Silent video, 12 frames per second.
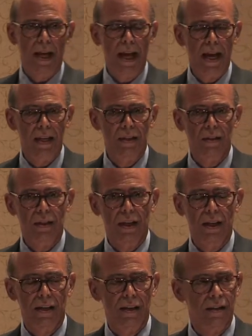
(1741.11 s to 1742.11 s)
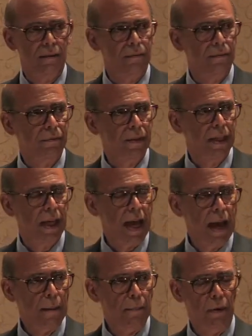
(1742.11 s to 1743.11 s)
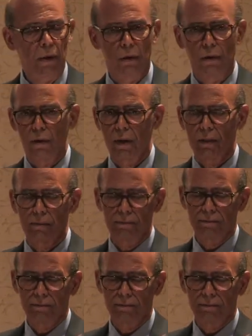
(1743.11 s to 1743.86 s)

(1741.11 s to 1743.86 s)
at uh, Apple or at,